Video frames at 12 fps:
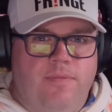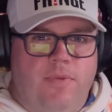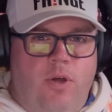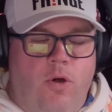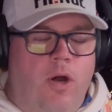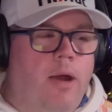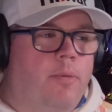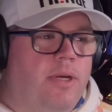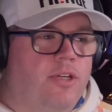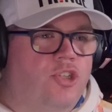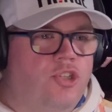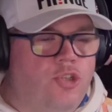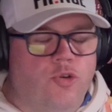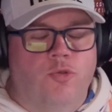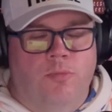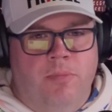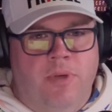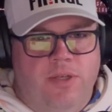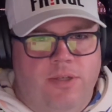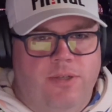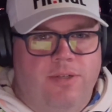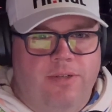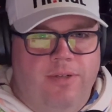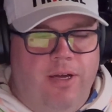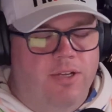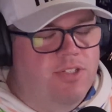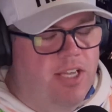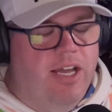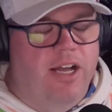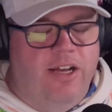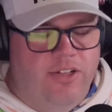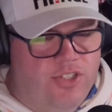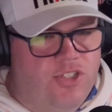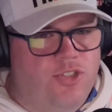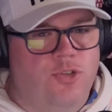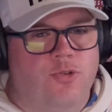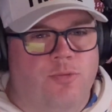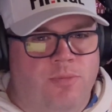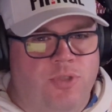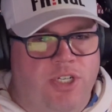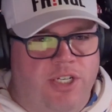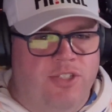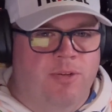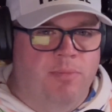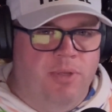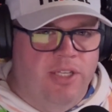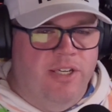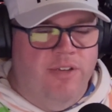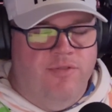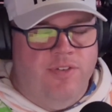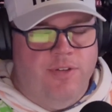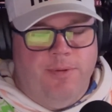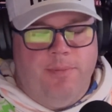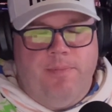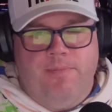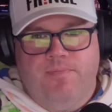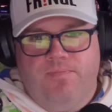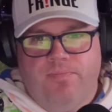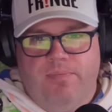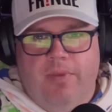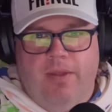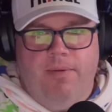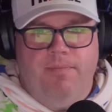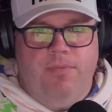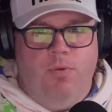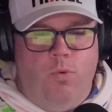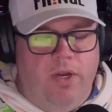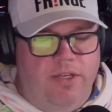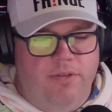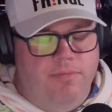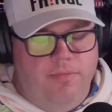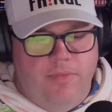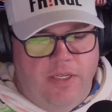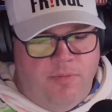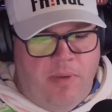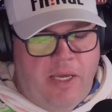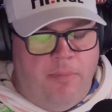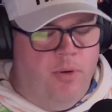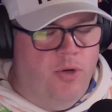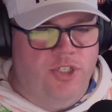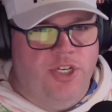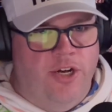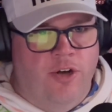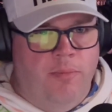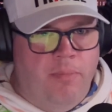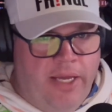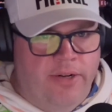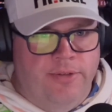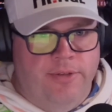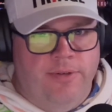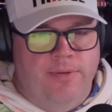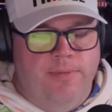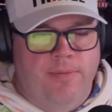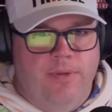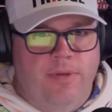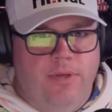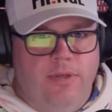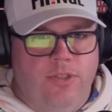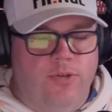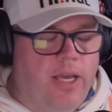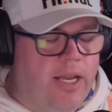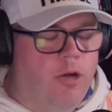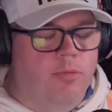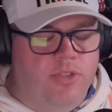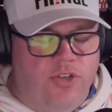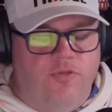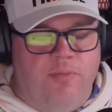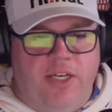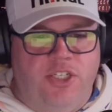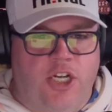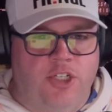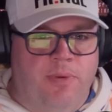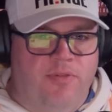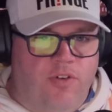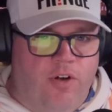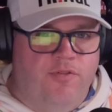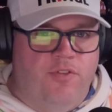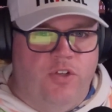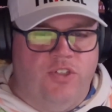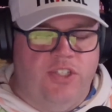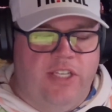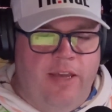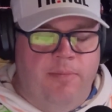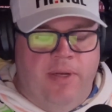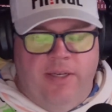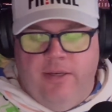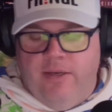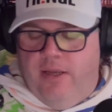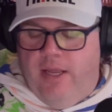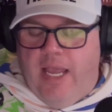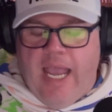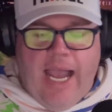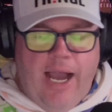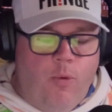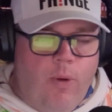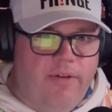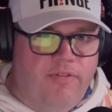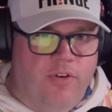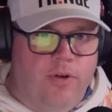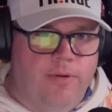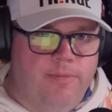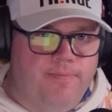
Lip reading: or I would assume, I'll assume she doesn't believe what is being pushed here and peddled. So again, I'll reserve my judgment for a full statement. However,